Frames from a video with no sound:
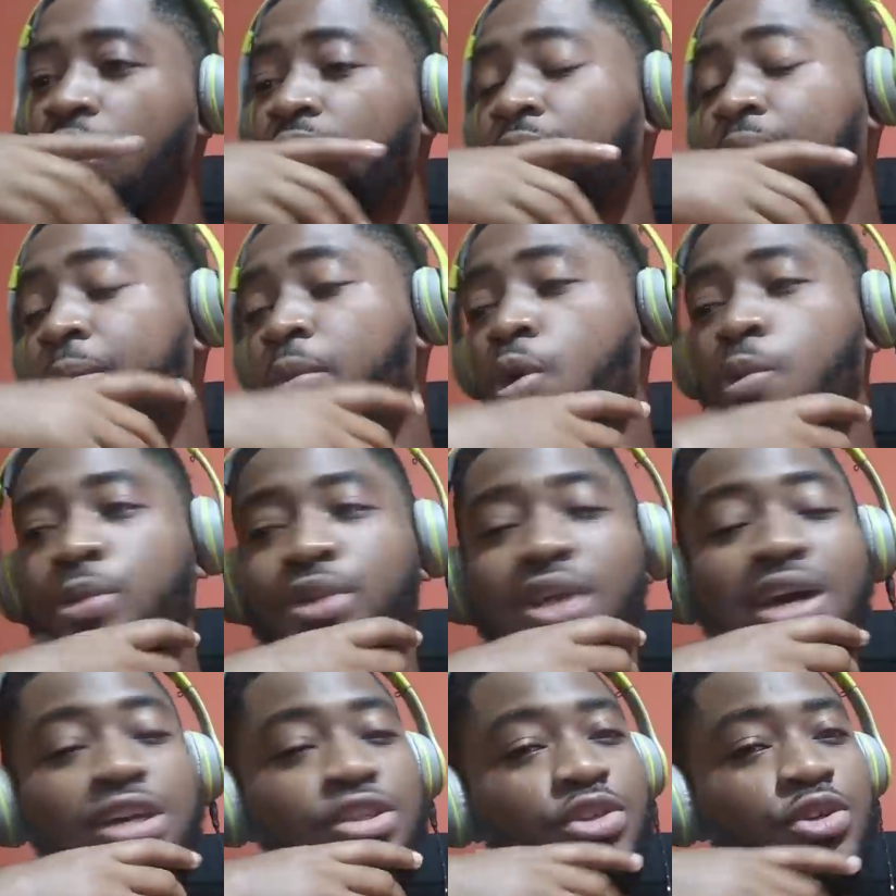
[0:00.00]
I'm hoping
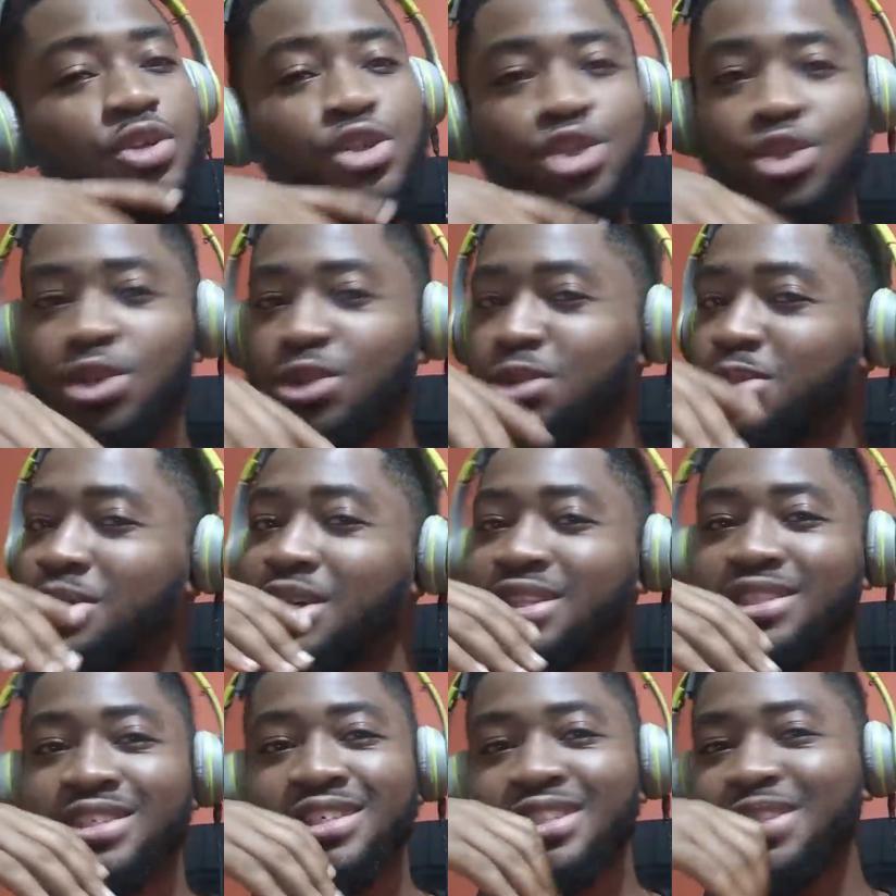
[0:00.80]
that's not a shot to
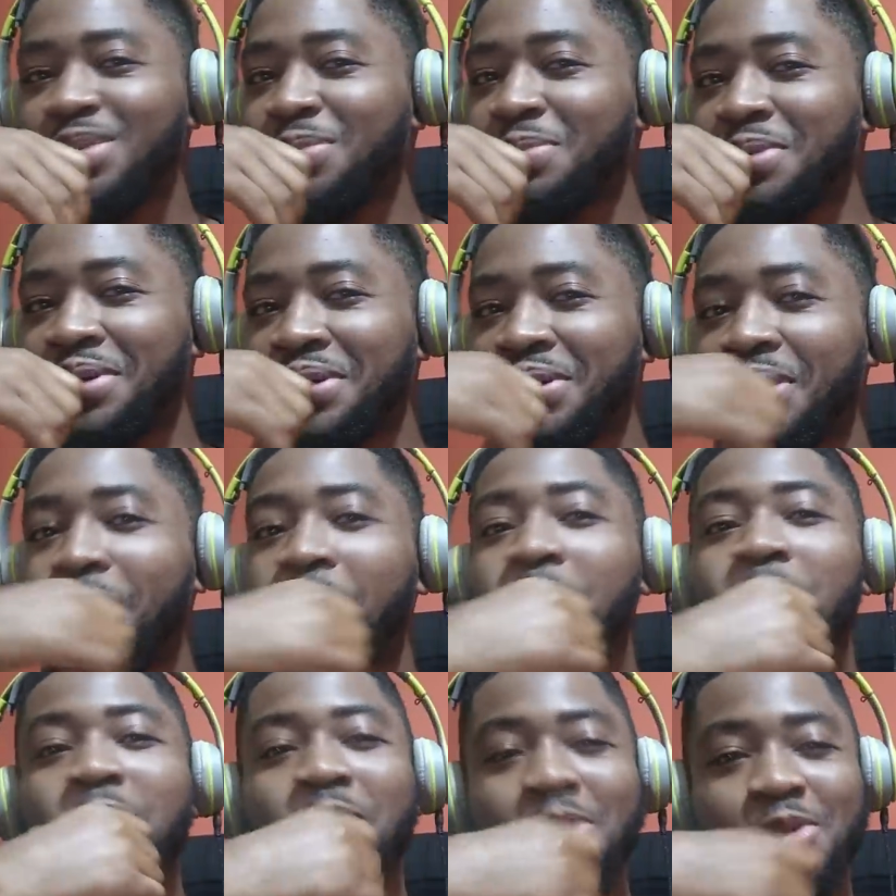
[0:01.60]
Nasty C, man.
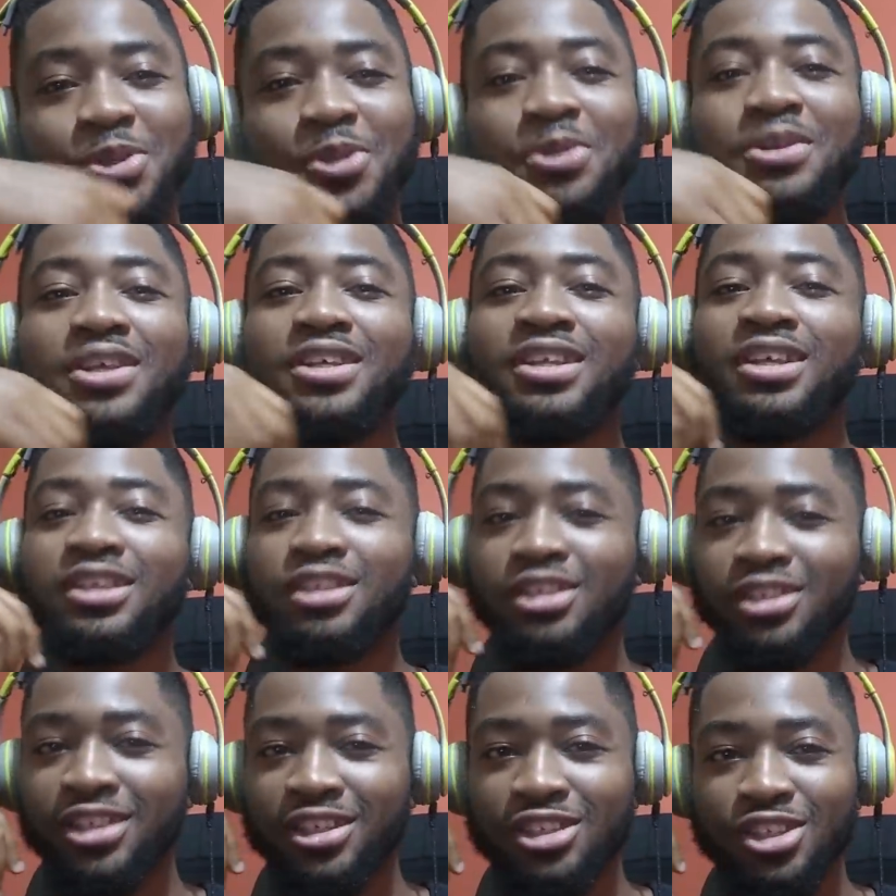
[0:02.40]
Because um, you know,
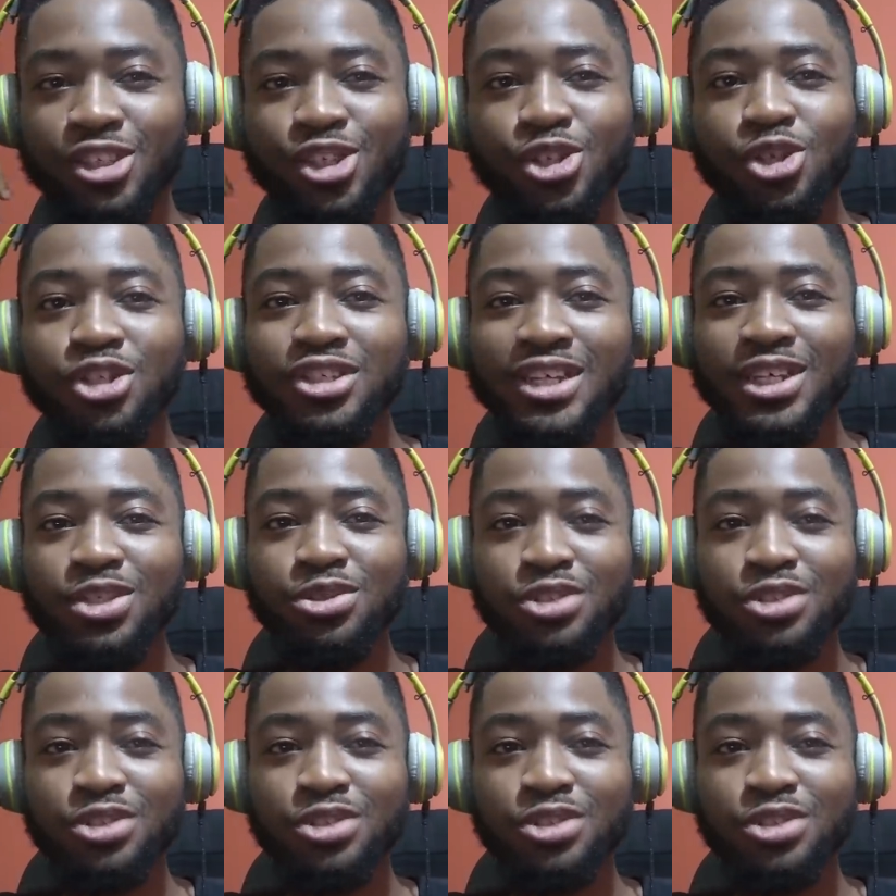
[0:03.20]
Nasty C just signed